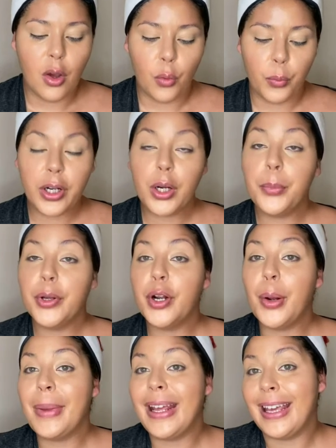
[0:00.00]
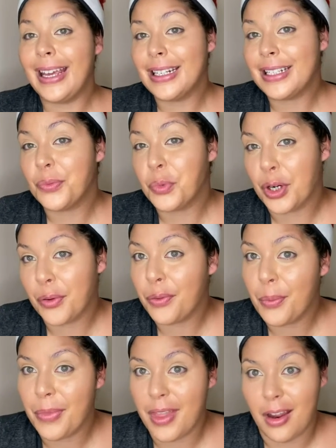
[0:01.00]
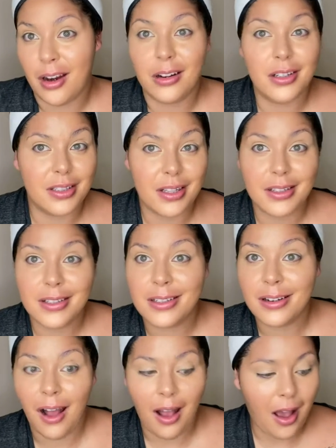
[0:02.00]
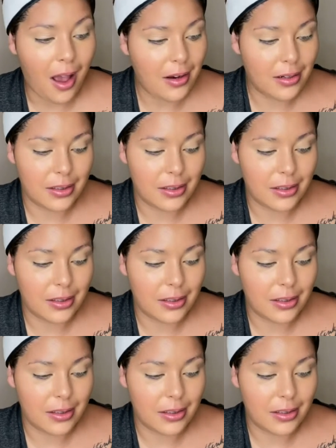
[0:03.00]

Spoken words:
We're gonna put it on my hand and work from there because let's not,